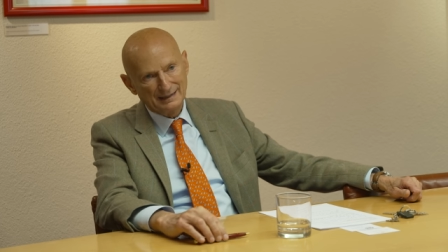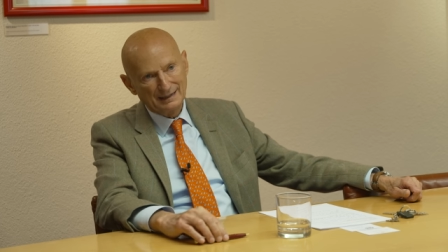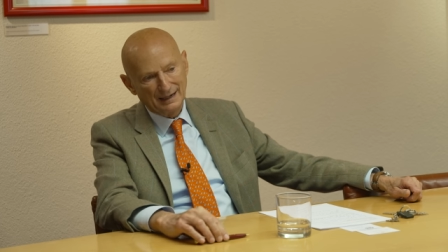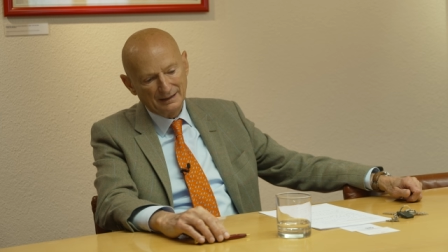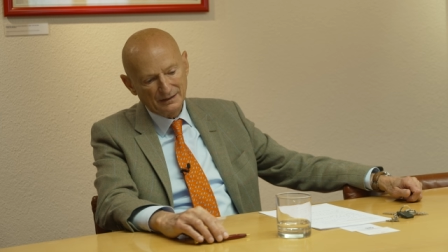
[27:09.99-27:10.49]

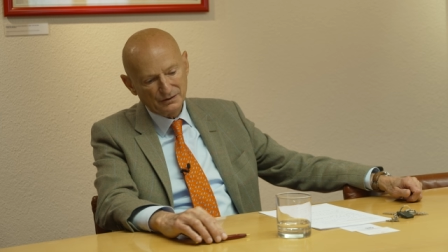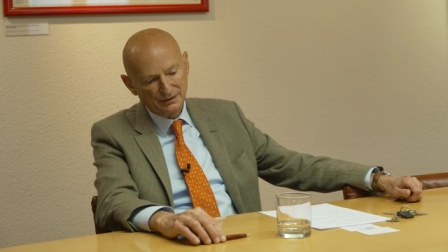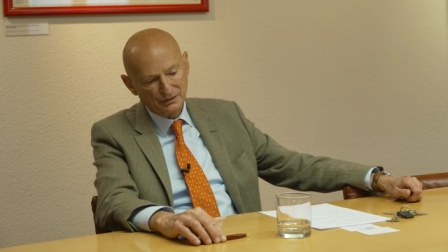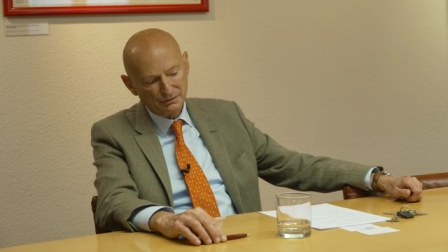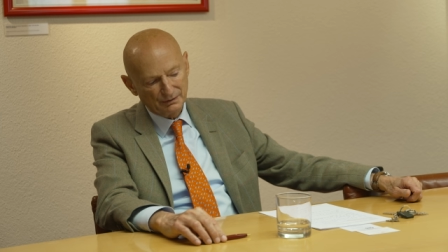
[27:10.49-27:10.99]
And I think that
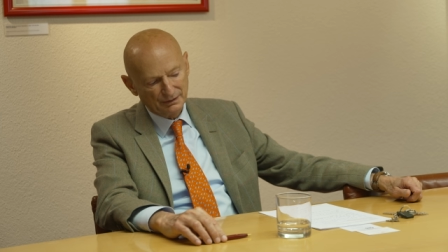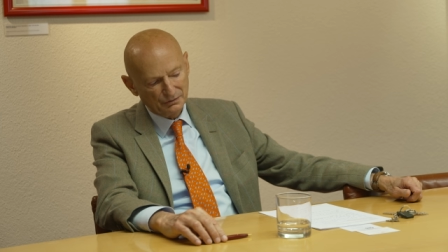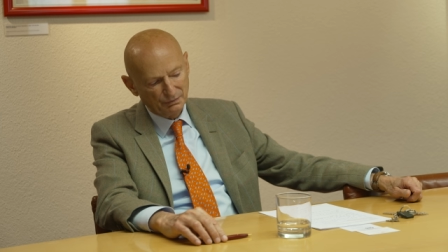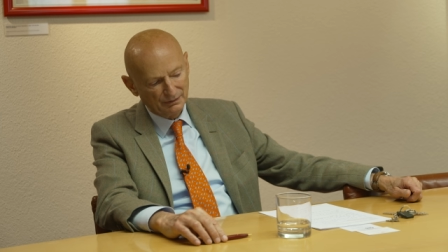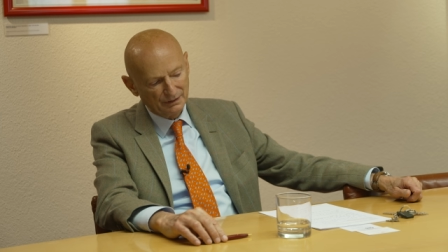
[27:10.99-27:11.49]
this,
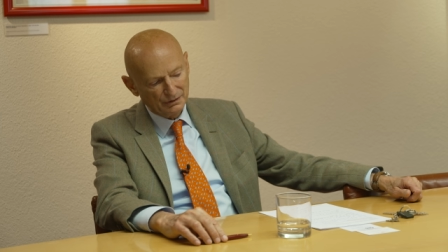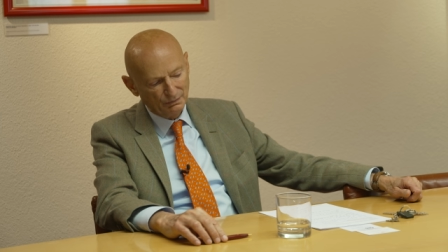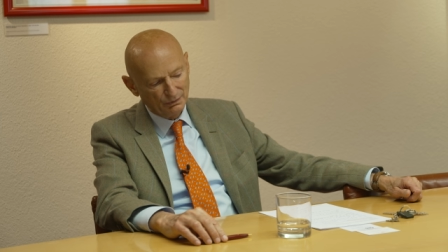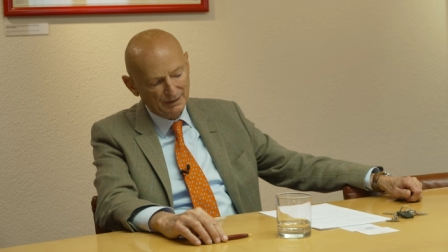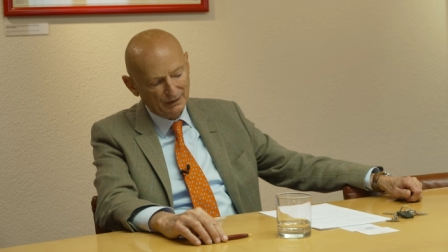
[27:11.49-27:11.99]
this, this,
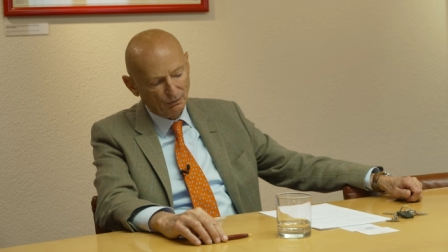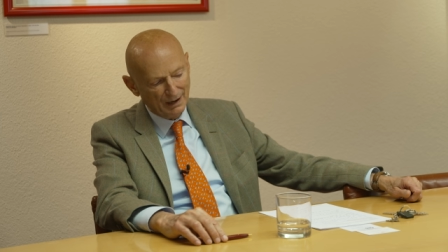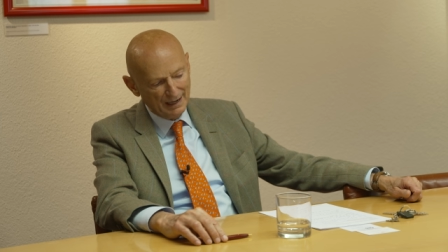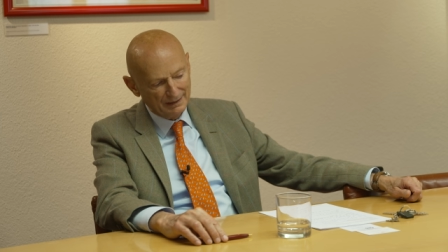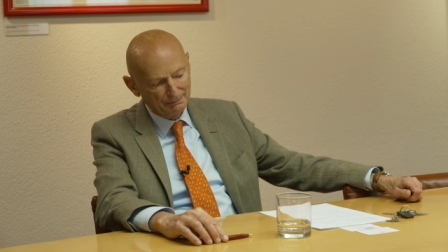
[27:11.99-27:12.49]
this would
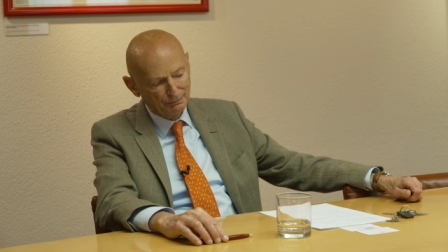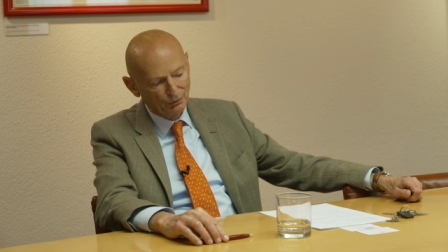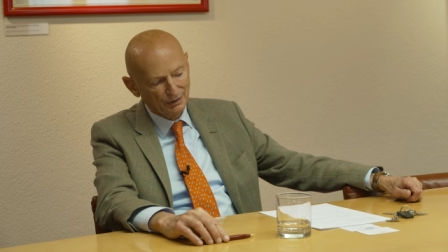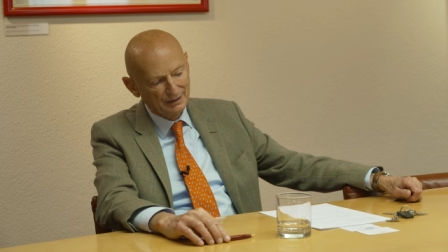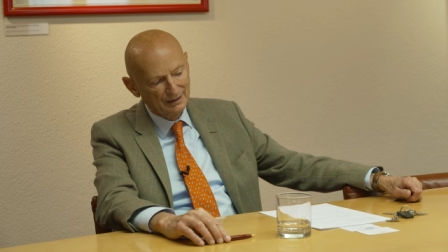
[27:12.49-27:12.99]
be
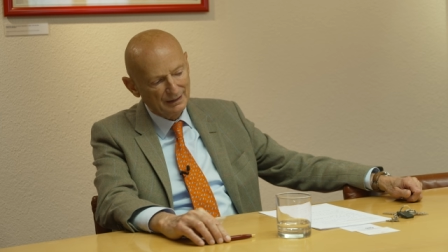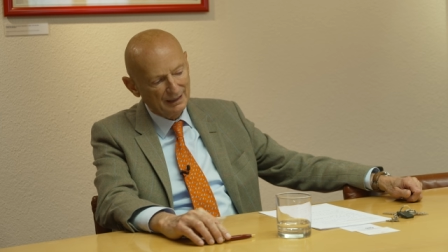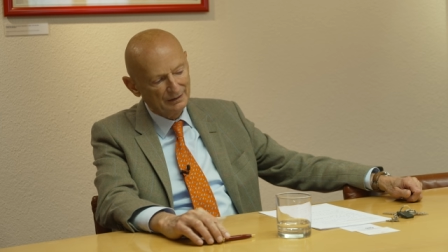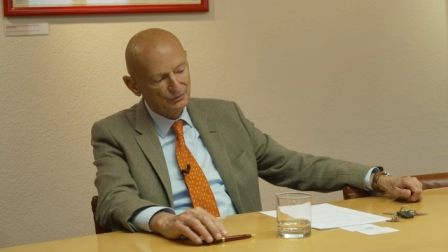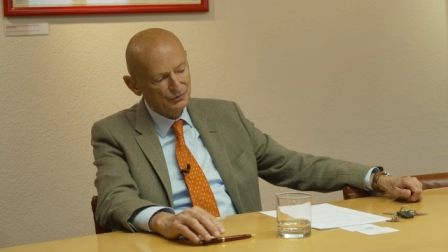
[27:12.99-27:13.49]
quite
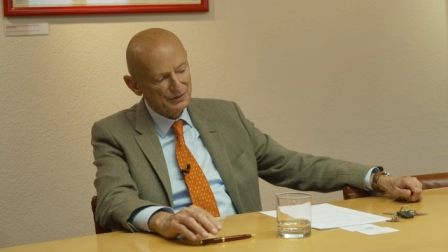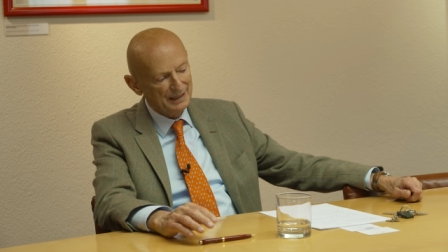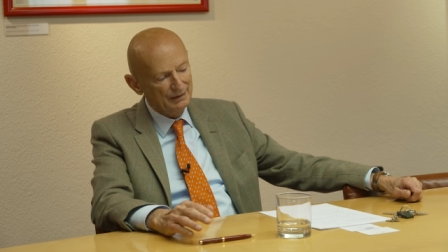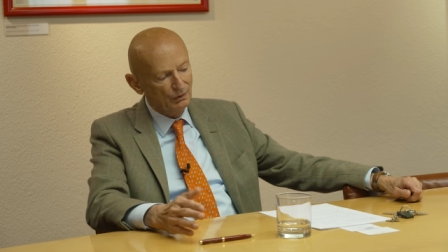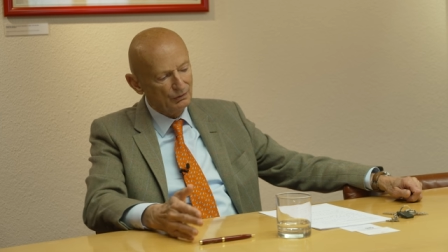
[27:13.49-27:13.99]
important and
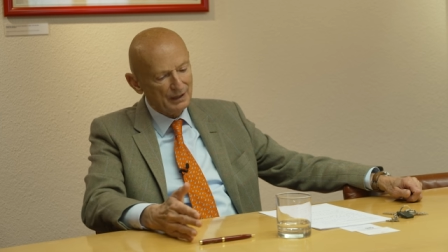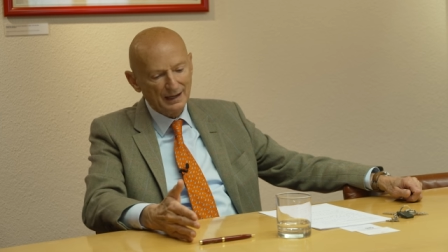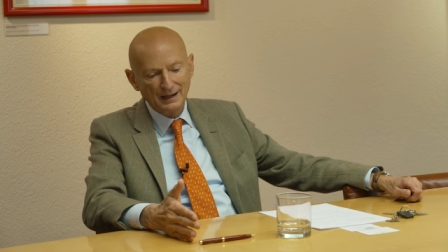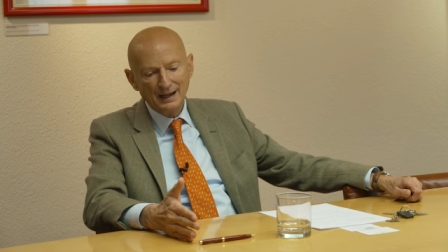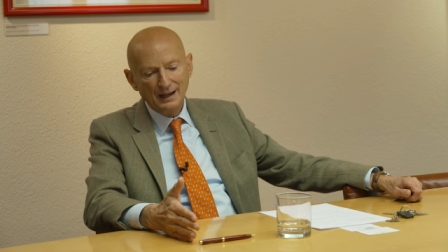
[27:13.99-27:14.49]
to say,
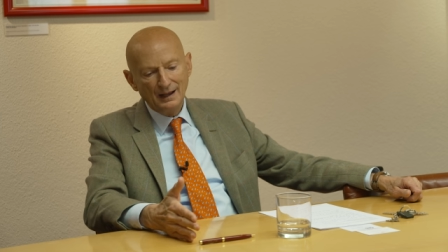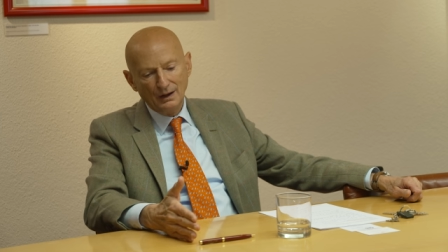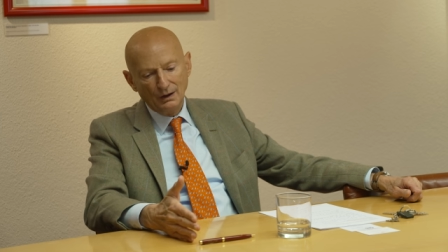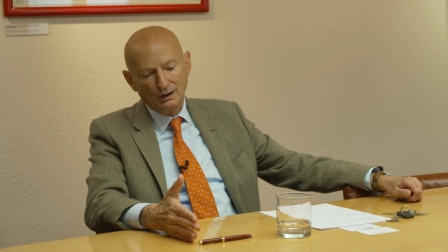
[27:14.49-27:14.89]
okay,